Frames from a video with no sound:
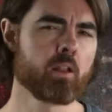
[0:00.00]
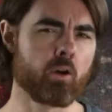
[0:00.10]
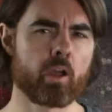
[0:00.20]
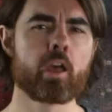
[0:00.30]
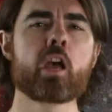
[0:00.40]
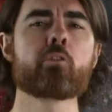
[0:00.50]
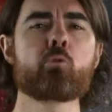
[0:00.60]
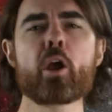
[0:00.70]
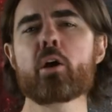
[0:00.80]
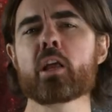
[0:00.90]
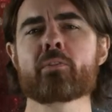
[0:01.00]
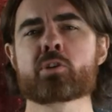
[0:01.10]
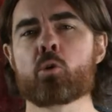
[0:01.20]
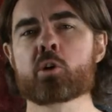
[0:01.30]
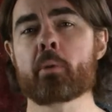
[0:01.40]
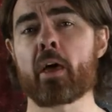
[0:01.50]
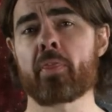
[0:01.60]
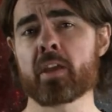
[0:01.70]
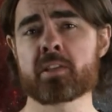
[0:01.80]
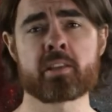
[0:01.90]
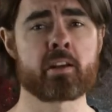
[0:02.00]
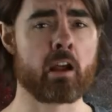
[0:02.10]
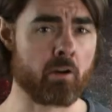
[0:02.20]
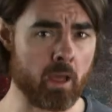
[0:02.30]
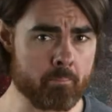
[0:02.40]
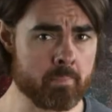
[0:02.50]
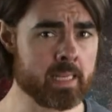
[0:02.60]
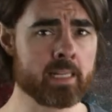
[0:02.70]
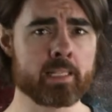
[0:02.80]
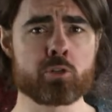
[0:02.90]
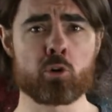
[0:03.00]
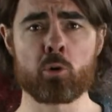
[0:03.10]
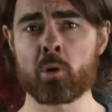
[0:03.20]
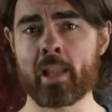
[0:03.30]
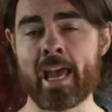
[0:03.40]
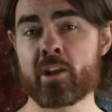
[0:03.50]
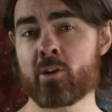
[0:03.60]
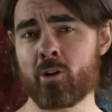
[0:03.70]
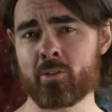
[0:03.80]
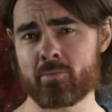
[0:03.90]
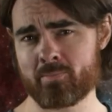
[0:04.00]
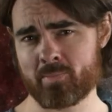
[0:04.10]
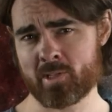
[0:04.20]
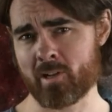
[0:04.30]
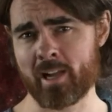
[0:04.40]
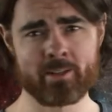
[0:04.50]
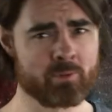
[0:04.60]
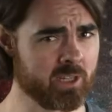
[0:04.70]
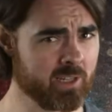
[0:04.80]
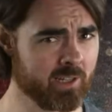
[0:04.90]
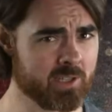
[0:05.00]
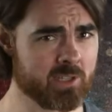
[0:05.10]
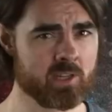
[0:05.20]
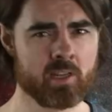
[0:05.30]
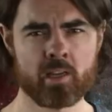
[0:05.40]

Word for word: Look, if we only ever talked about things that are immediately doable and not slightly ridiculous,